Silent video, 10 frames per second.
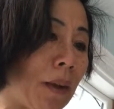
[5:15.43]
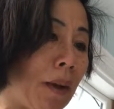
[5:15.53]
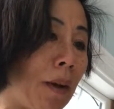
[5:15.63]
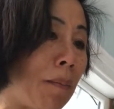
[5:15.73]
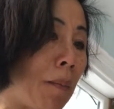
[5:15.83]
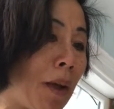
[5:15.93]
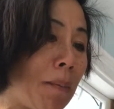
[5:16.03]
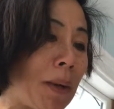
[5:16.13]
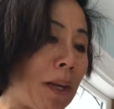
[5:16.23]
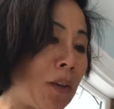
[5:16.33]
Um,
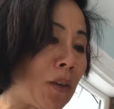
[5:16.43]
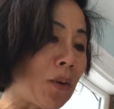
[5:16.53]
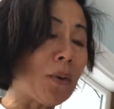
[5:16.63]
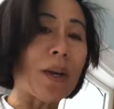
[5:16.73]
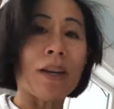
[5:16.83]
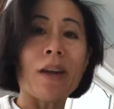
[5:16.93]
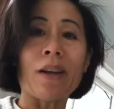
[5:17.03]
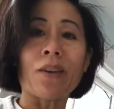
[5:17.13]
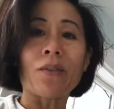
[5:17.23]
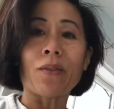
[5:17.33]
but each story
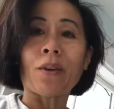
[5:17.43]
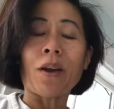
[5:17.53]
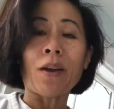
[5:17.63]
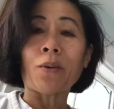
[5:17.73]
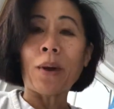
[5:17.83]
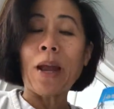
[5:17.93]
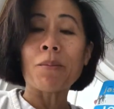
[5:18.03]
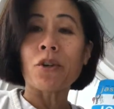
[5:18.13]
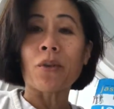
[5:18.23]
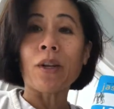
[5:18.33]
kind of
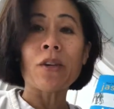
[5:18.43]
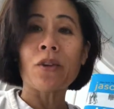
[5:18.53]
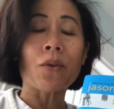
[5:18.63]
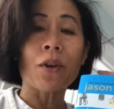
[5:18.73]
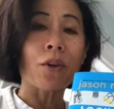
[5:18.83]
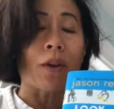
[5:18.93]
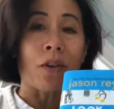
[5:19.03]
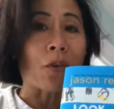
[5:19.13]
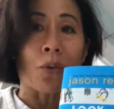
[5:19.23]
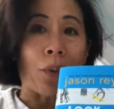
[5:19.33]
grabs you. Each story
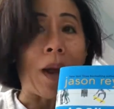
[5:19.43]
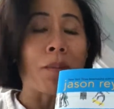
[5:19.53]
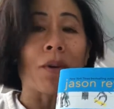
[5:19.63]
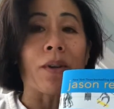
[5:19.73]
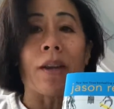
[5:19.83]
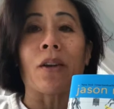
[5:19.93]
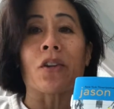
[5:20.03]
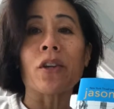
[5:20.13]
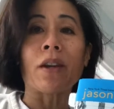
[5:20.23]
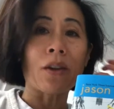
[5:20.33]
just grabs your
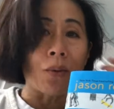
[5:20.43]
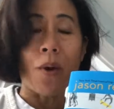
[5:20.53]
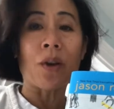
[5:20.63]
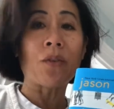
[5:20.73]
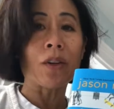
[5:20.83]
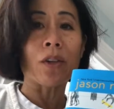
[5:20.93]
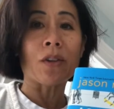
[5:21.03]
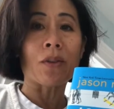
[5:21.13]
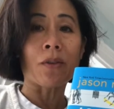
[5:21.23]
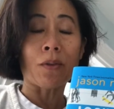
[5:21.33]
attention and you want to finish
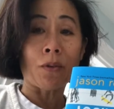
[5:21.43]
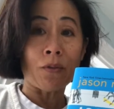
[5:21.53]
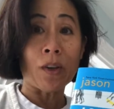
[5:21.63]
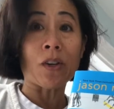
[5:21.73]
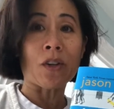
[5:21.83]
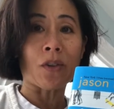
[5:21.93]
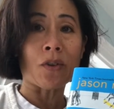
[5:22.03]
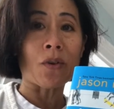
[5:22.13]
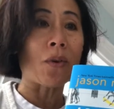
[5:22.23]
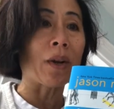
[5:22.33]
the finish the
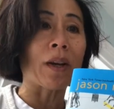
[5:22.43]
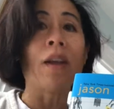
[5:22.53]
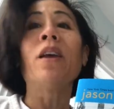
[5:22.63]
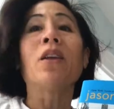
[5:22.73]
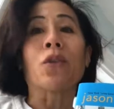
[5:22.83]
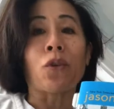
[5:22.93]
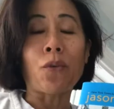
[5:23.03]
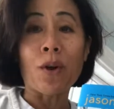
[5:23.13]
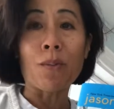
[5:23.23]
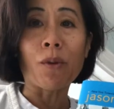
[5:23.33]
story and you sort of
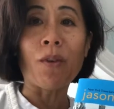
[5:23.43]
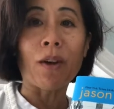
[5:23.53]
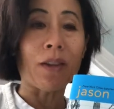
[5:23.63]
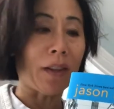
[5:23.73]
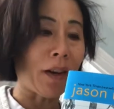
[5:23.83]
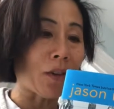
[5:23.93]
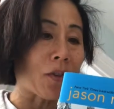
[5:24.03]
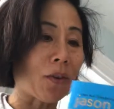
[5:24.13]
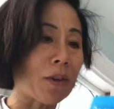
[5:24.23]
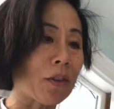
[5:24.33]
want to move on to the next
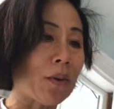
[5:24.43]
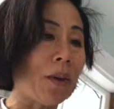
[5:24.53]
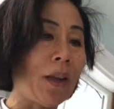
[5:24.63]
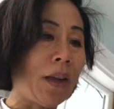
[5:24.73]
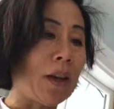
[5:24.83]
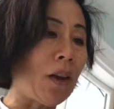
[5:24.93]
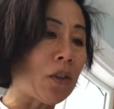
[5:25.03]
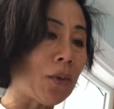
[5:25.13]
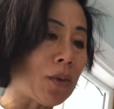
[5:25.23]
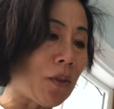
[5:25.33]
story. So it
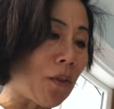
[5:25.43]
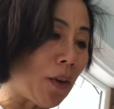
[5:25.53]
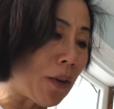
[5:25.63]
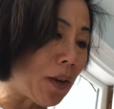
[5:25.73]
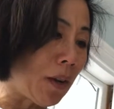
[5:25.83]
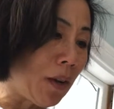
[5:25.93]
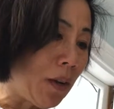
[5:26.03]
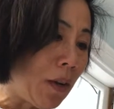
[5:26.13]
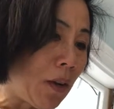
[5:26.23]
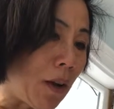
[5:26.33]
also is a very
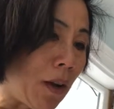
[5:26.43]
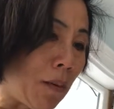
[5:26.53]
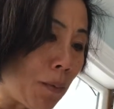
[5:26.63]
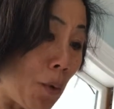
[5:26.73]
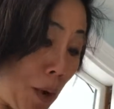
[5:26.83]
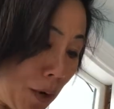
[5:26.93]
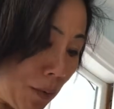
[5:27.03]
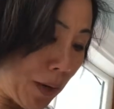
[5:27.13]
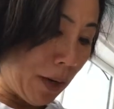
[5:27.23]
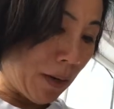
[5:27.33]
um, quick
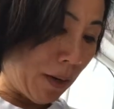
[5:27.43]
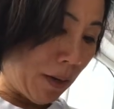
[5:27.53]
read.